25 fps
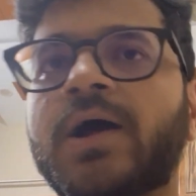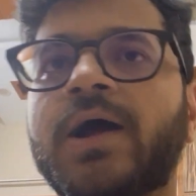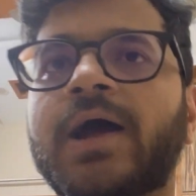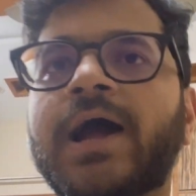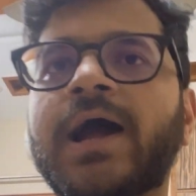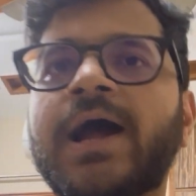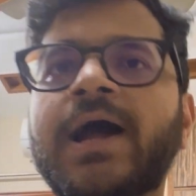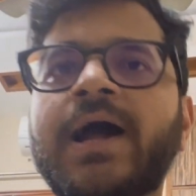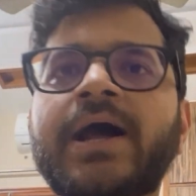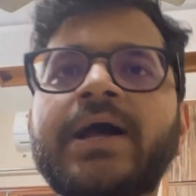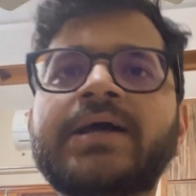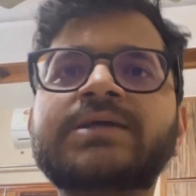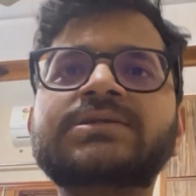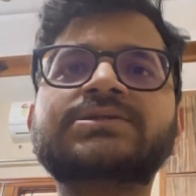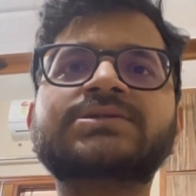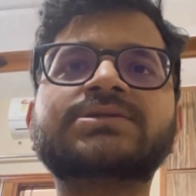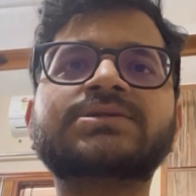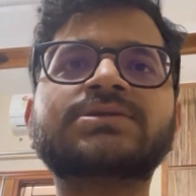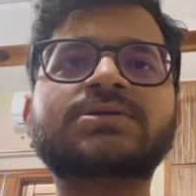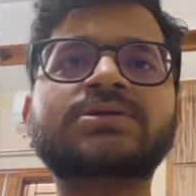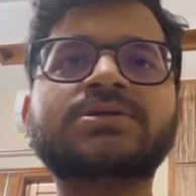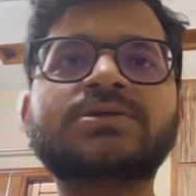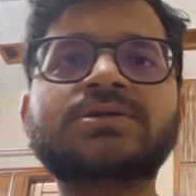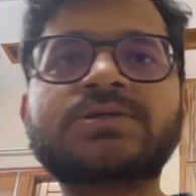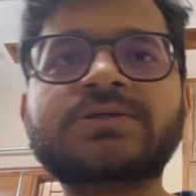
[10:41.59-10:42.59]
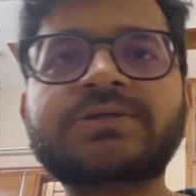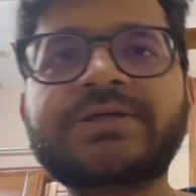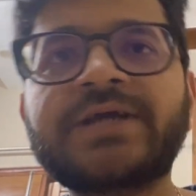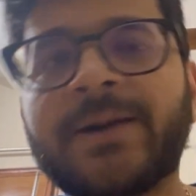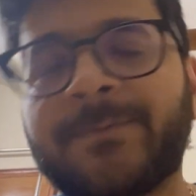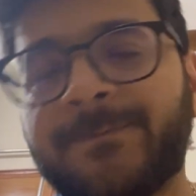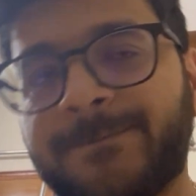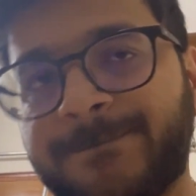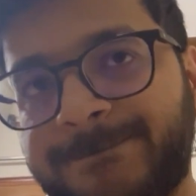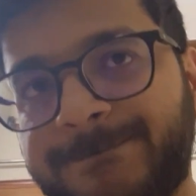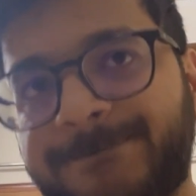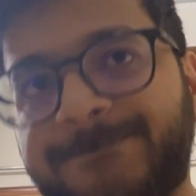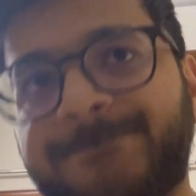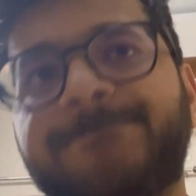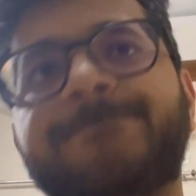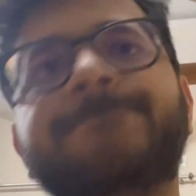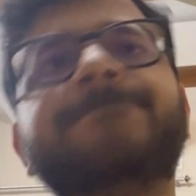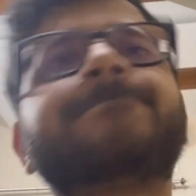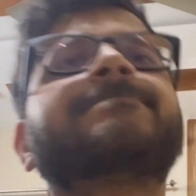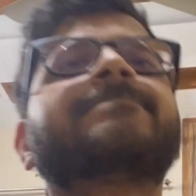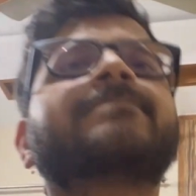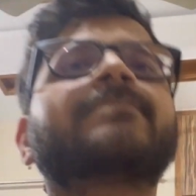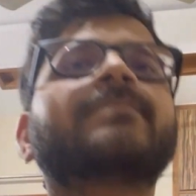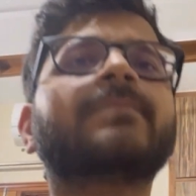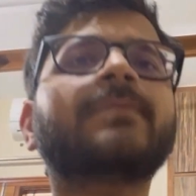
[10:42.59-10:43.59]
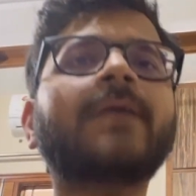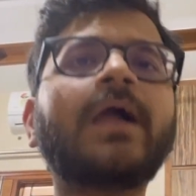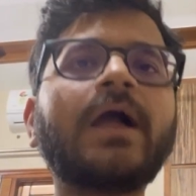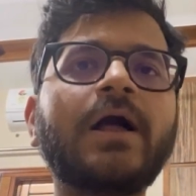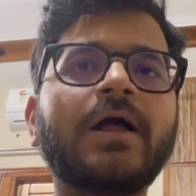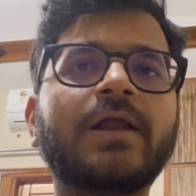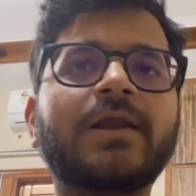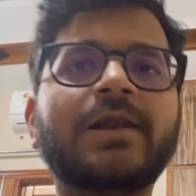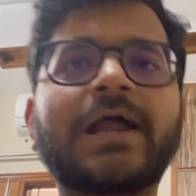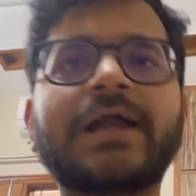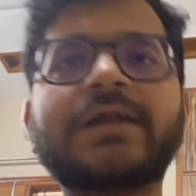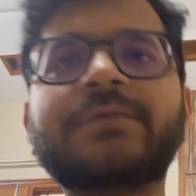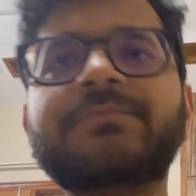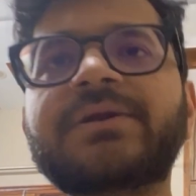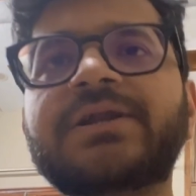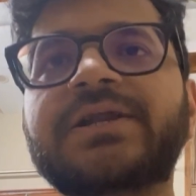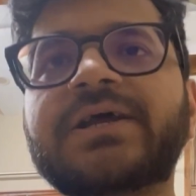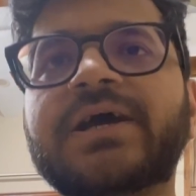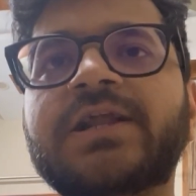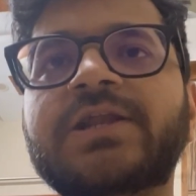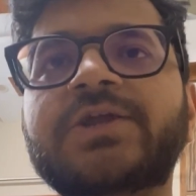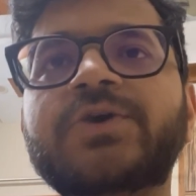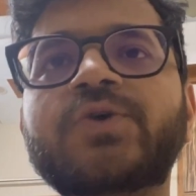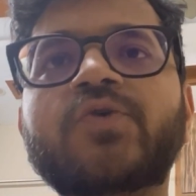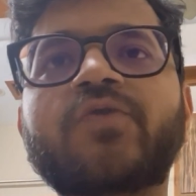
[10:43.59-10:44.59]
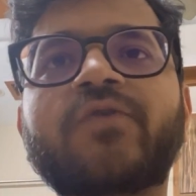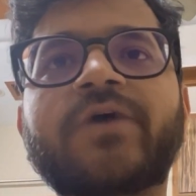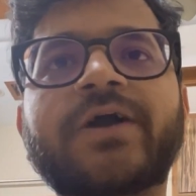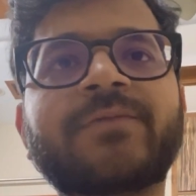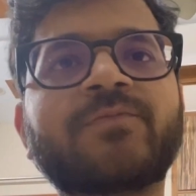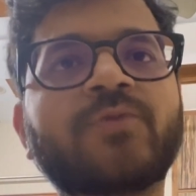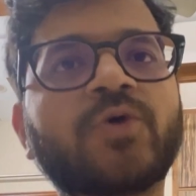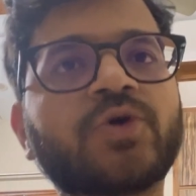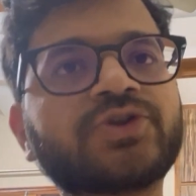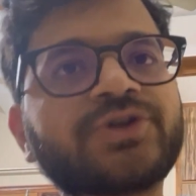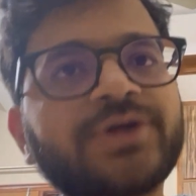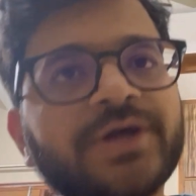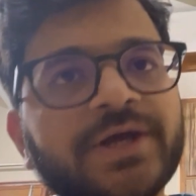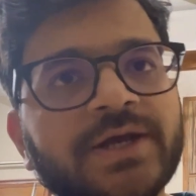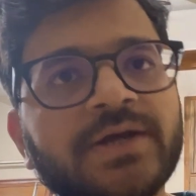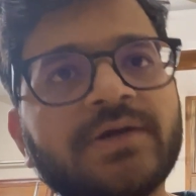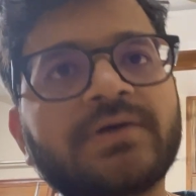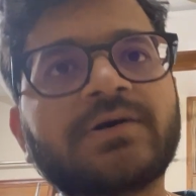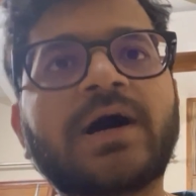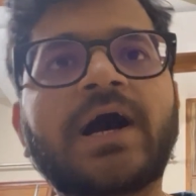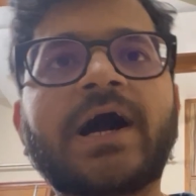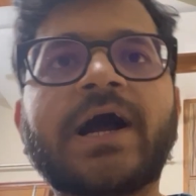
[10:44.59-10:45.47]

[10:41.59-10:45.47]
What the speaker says: And yeah, let me tell you one more thing.